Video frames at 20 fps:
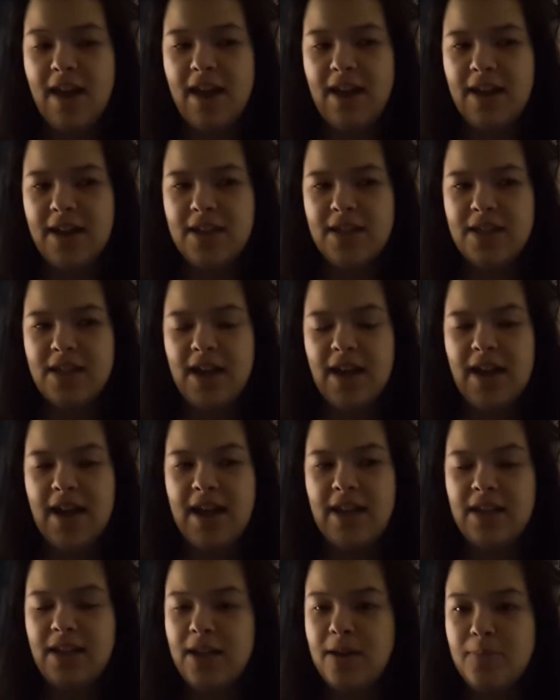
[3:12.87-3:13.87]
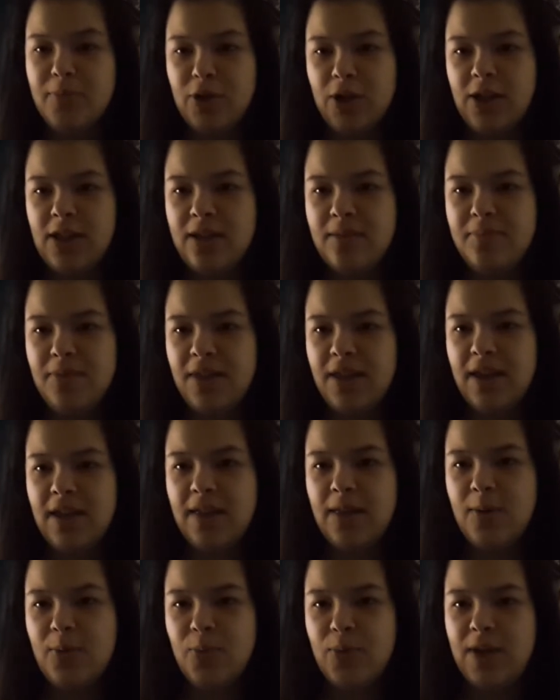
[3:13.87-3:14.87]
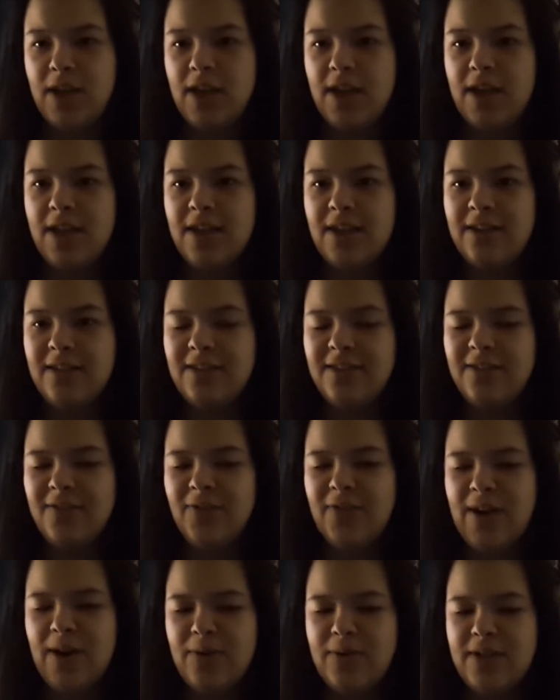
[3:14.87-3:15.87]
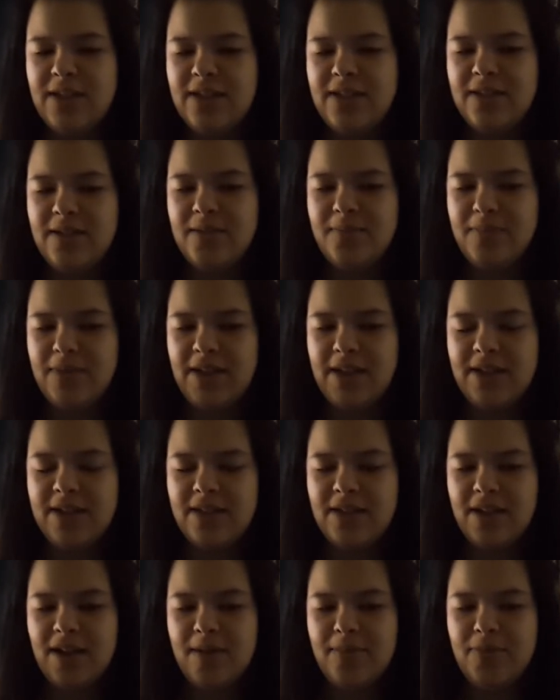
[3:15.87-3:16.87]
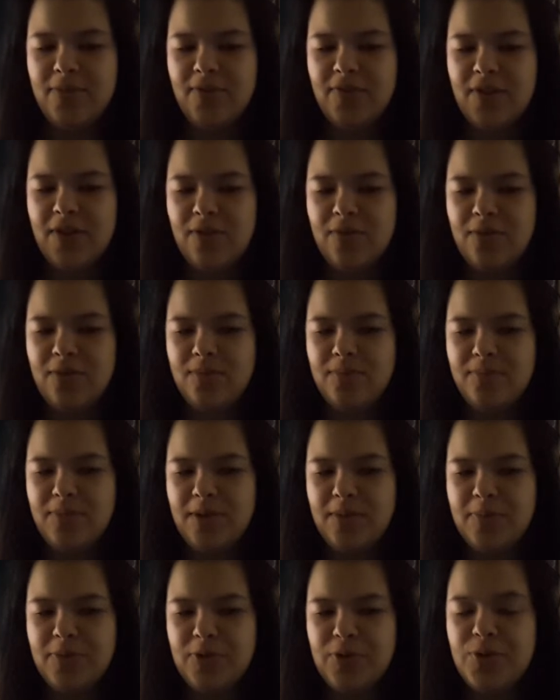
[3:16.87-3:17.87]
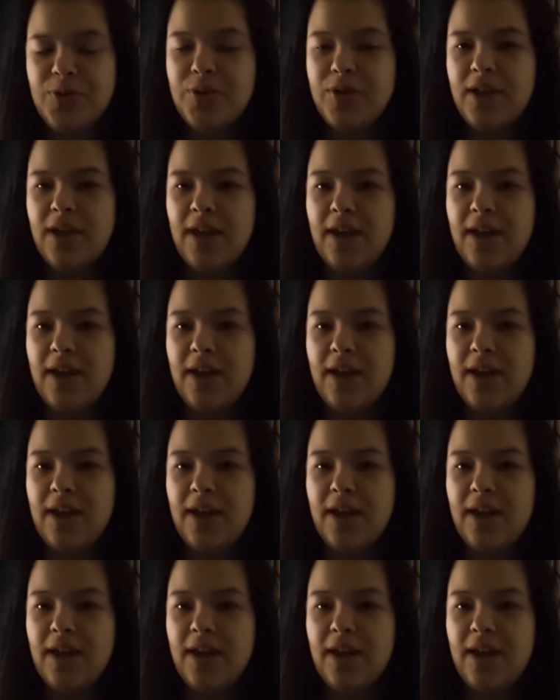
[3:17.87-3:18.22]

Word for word: And I had like a book club thing that we founded, me and a couple of other people,